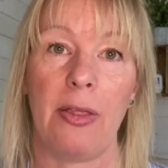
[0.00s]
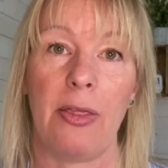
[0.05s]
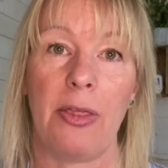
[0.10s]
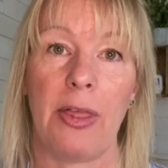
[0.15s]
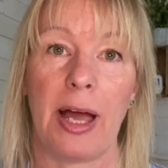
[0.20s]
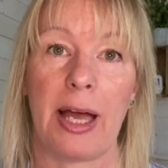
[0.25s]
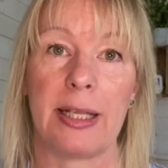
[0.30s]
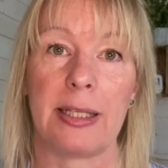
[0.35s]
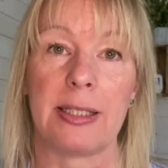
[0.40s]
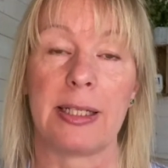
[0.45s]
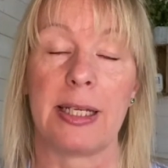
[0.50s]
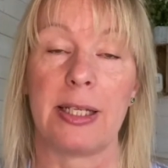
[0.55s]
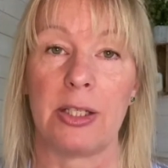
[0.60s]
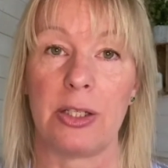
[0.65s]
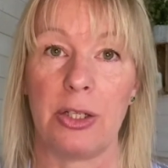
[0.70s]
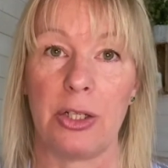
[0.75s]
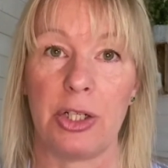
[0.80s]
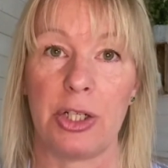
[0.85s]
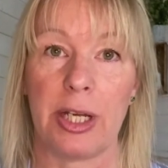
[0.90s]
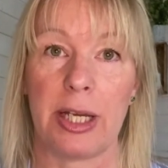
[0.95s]
that is
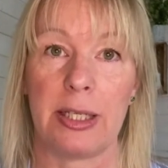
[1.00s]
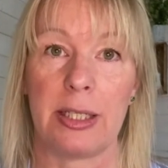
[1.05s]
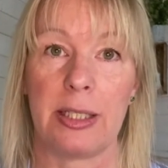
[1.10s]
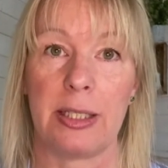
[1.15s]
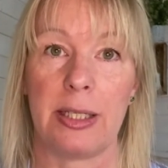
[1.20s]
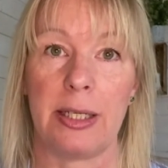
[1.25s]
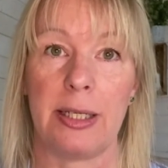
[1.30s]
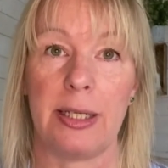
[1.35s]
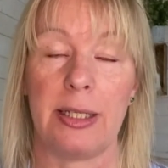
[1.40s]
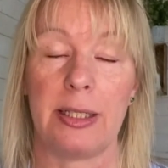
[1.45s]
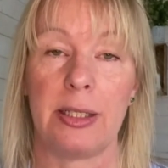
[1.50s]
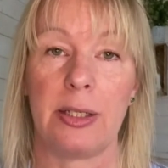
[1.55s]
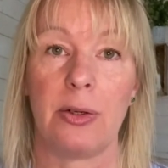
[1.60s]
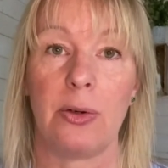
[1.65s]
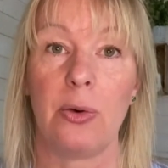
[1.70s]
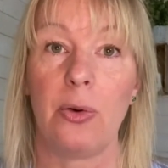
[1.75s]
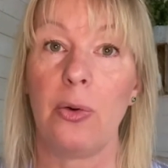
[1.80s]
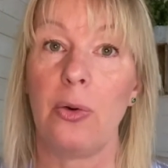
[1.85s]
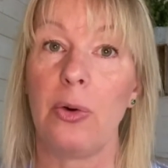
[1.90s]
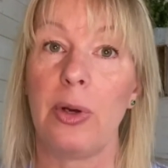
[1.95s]
suggested
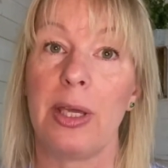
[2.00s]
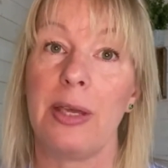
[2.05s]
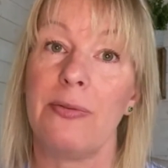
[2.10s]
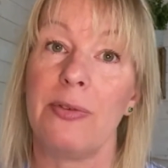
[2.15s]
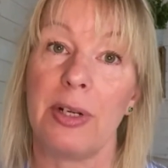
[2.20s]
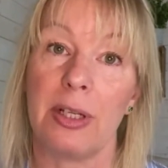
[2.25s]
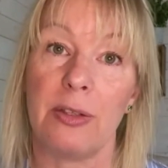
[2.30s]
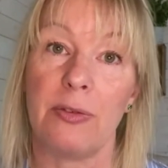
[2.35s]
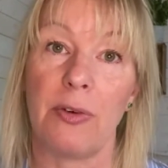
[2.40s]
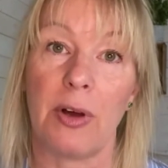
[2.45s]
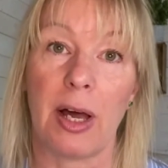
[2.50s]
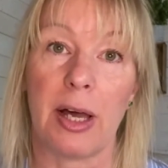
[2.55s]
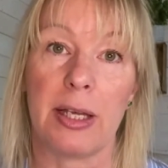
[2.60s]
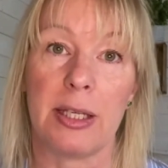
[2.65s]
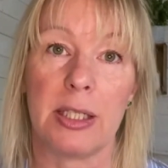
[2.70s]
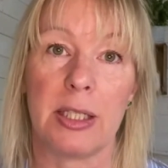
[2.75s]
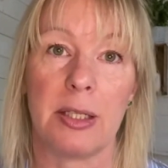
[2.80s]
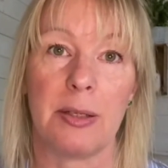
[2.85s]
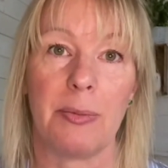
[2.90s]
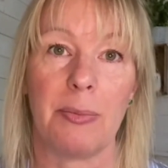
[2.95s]
or even
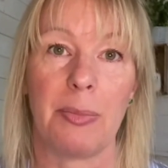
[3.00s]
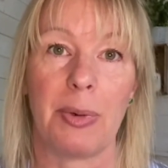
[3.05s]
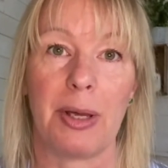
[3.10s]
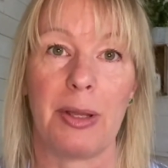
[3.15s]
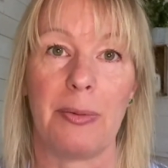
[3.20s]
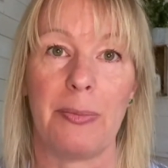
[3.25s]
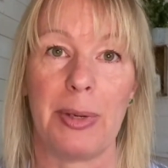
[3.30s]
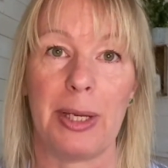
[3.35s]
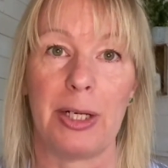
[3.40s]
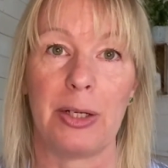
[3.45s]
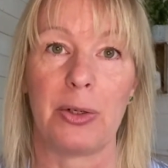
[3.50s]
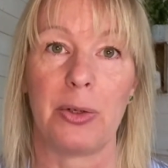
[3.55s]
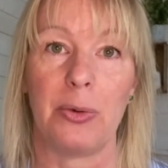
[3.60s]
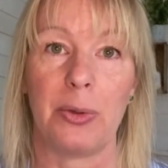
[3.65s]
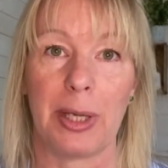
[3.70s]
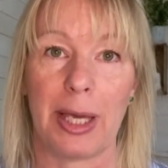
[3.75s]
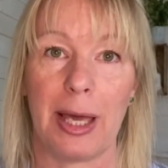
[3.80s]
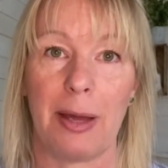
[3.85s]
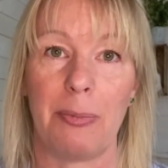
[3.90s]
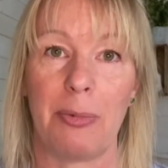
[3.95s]
advised by the medical
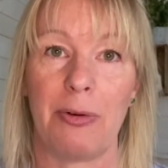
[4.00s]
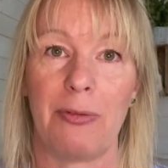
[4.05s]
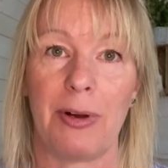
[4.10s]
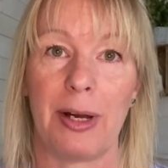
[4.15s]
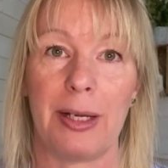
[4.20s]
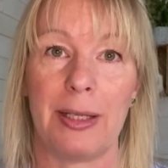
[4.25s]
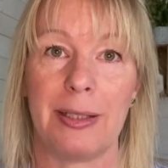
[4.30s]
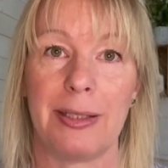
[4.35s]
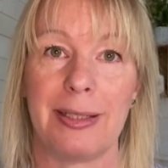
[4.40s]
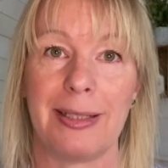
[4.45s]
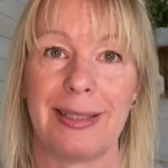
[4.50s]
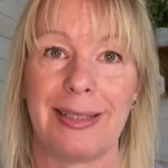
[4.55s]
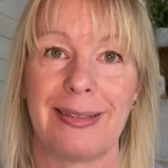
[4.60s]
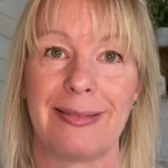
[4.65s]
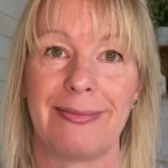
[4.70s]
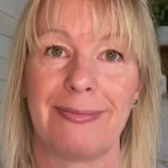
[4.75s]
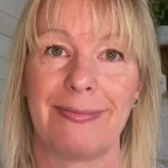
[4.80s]
care providers.